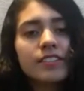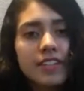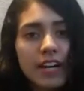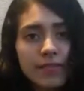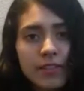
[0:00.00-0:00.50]

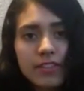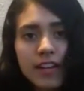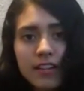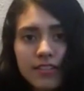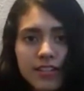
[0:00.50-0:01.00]
Carbon
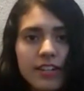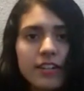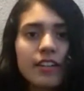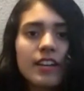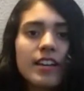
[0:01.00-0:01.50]
can
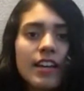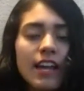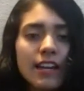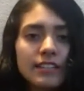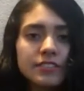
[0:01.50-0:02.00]
share
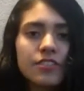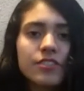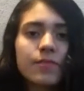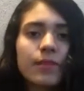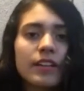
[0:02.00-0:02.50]

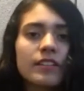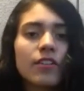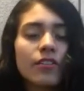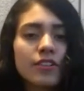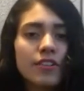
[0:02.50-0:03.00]
electrons with
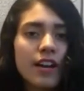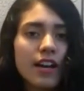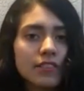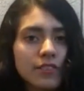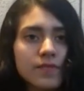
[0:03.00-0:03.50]
other
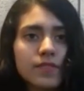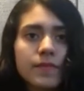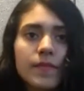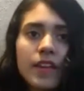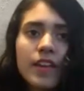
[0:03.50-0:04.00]
atoms,
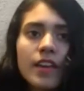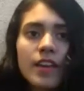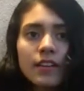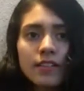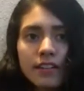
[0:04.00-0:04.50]

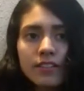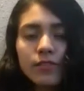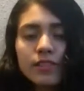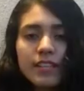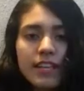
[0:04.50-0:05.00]

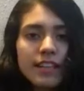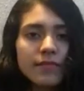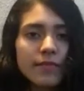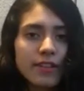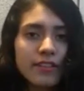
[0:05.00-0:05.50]
results in
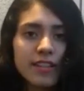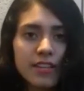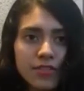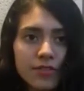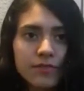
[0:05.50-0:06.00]

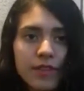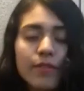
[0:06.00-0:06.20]
hybridization.